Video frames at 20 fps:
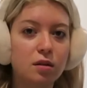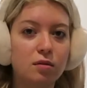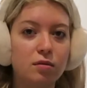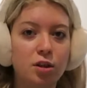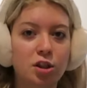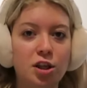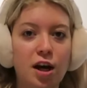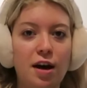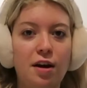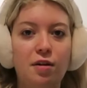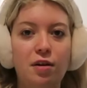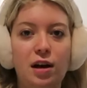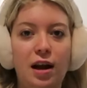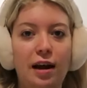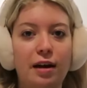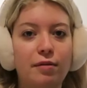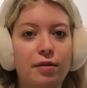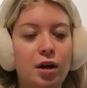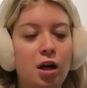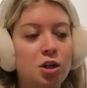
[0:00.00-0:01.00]
which I don't
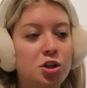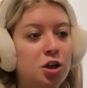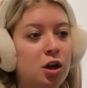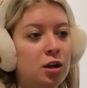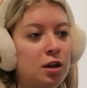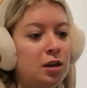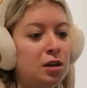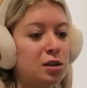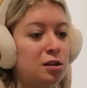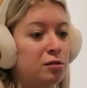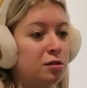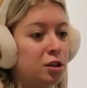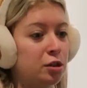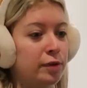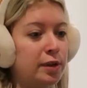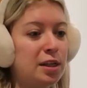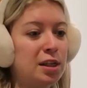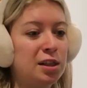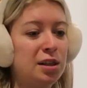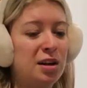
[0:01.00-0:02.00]
like when hot chocolate is too
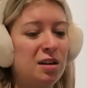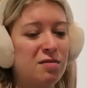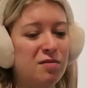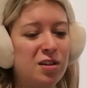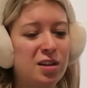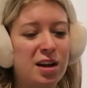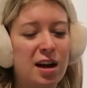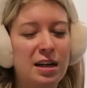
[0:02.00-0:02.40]
sweet because then I feel